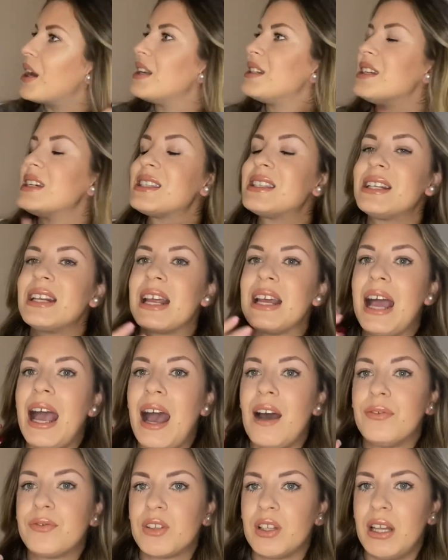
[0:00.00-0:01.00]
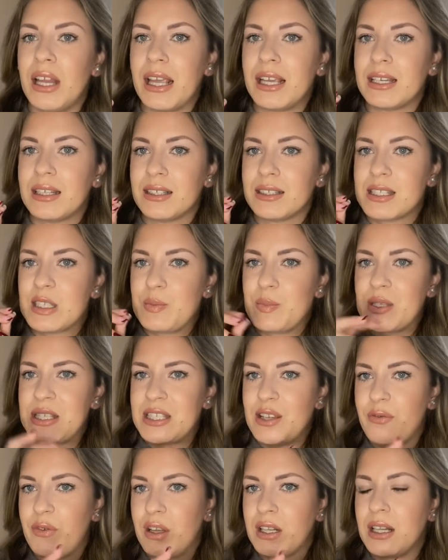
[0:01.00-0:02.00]
doesn't have to like
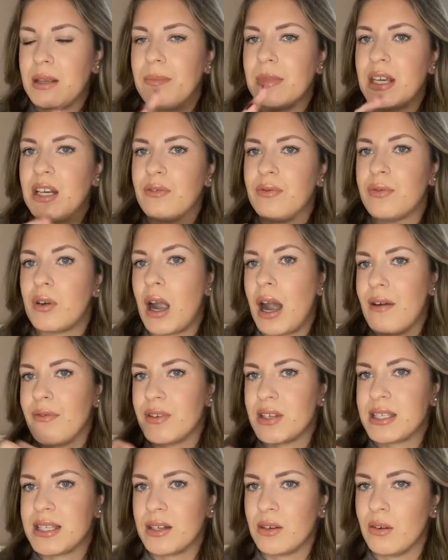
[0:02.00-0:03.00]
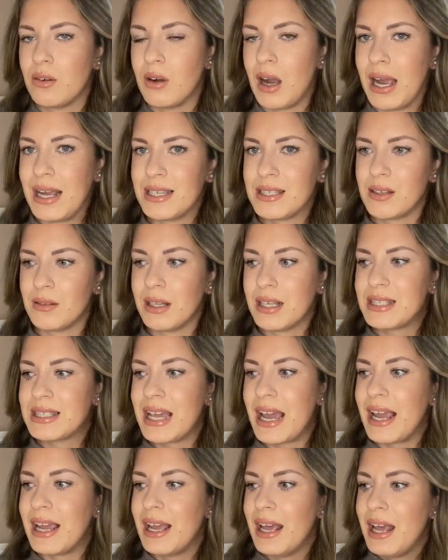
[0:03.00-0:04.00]
specifically mean for every single guy. So let's
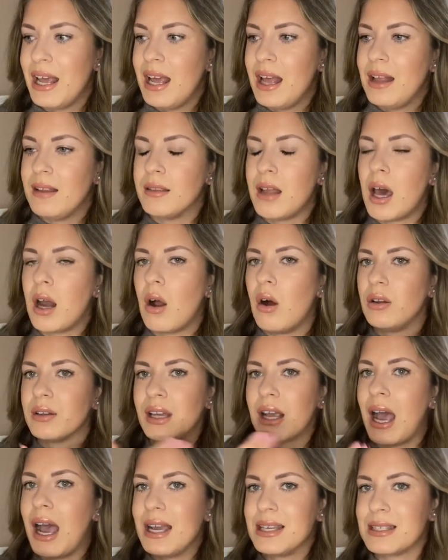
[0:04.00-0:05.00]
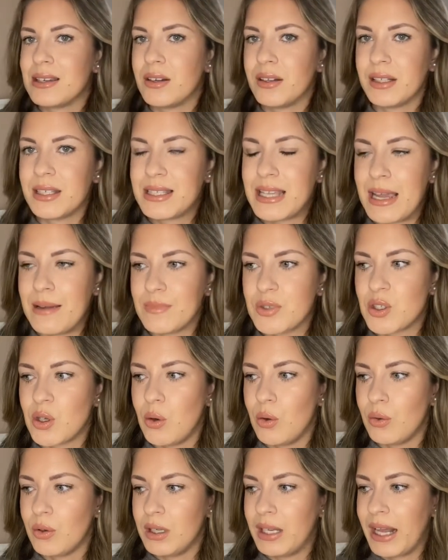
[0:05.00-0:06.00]
say not all the guys are the same.
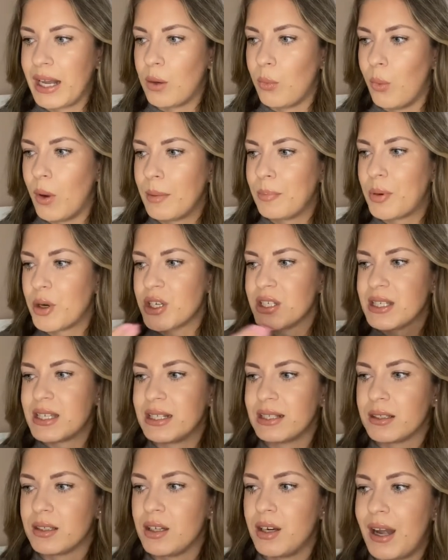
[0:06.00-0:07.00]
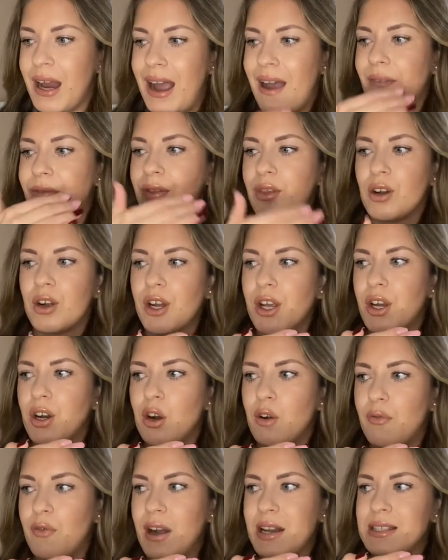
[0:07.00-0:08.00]
So like one person could have 30
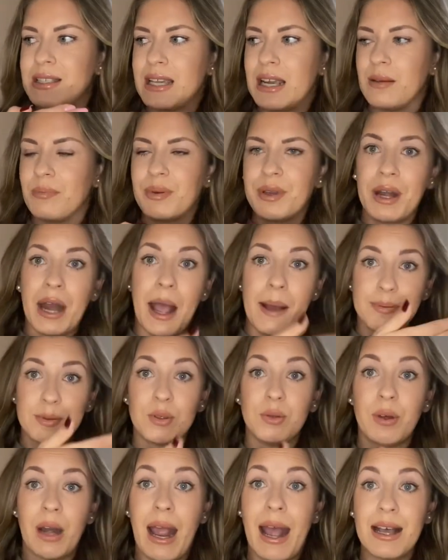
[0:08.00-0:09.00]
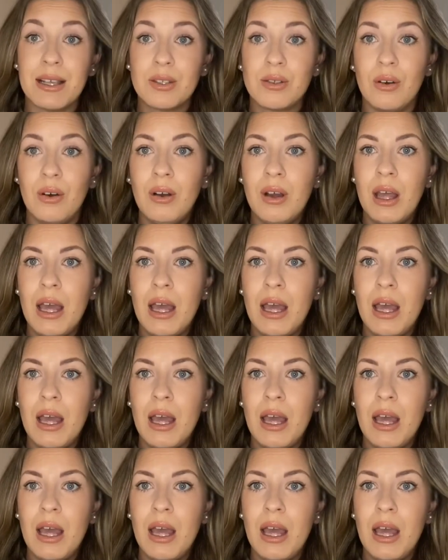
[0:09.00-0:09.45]
girlfriends and be an absolute asshole,